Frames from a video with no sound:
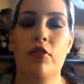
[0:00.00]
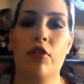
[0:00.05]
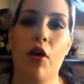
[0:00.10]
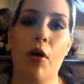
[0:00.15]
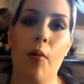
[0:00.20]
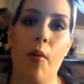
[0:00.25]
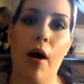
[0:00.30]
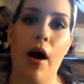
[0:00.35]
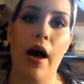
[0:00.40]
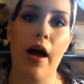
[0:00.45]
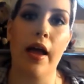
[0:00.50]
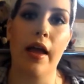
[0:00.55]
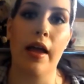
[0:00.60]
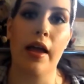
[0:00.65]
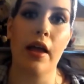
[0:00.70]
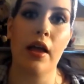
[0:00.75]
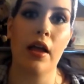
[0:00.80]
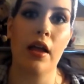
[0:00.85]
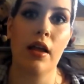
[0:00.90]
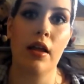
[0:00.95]
So
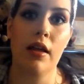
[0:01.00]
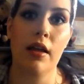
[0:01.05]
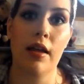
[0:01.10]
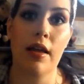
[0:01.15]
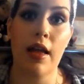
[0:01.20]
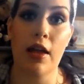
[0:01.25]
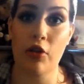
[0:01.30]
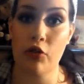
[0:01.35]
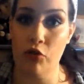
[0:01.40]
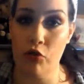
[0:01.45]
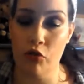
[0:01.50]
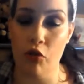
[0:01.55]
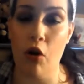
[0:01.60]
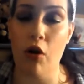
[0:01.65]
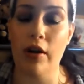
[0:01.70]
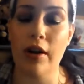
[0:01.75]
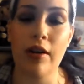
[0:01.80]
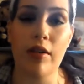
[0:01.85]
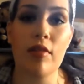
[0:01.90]
I had to crawl